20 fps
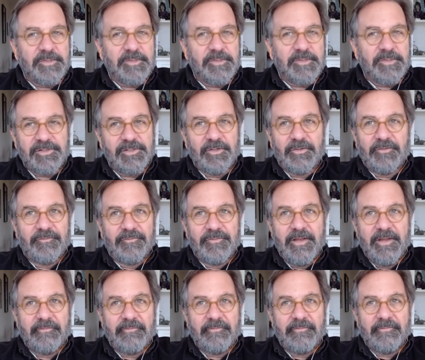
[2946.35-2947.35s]
because there's
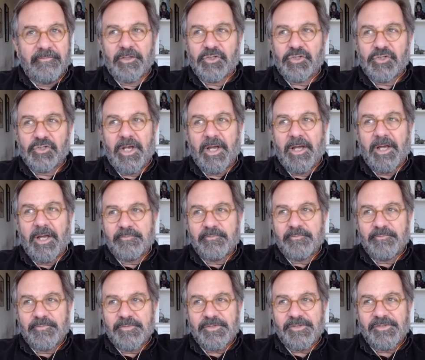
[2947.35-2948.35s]
never been a job
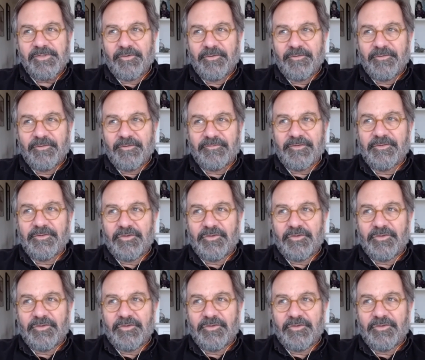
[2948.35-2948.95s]
sort of